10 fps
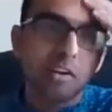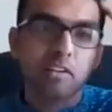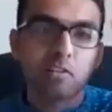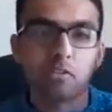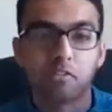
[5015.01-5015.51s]

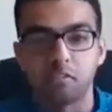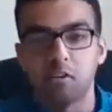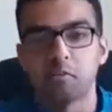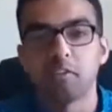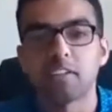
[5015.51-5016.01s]
And you can
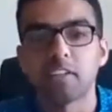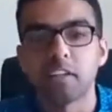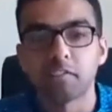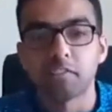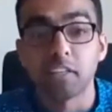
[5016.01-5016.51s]
hopefully stay
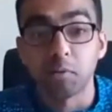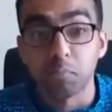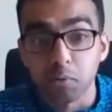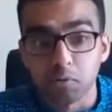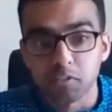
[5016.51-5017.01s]
have seen the
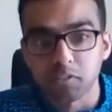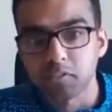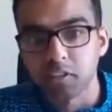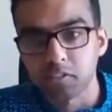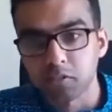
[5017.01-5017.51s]
importance of
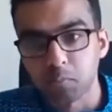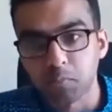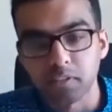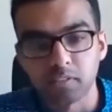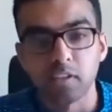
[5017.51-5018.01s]
such
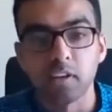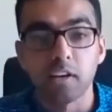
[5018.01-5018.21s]
topics